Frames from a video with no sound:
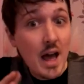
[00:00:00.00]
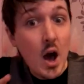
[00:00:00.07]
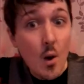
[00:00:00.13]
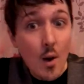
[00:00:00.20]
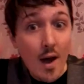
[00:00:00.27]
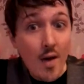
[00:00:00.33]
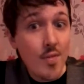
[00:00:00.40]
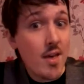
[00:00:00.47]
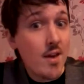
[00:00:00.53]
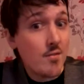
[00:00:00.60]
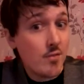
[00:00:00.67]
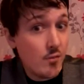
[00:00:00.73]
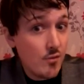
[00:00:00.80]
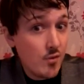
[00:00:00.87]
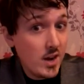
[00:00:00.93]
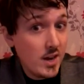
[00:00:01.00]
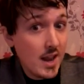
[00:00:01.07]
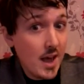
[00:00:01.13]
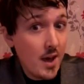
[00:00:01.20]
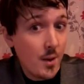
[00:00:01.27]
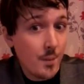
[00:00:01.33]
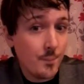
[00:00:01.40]
I'll have that for free
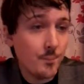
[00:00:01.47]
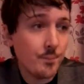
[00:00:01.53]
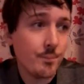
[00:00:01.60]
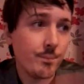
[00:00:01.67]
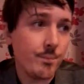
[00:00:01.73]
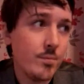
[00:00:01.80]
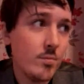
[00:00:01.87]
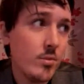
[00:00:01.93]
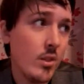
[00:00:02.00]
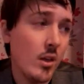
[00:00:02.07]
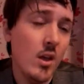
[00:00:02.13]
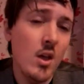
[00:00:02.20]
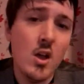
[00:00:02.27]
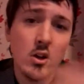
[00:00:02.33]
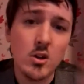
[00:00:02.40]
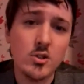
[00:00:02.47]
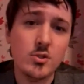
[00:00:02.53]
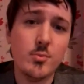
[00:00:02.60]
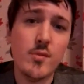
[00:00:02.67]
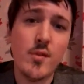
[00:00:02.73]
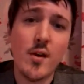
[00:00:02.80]
now. Because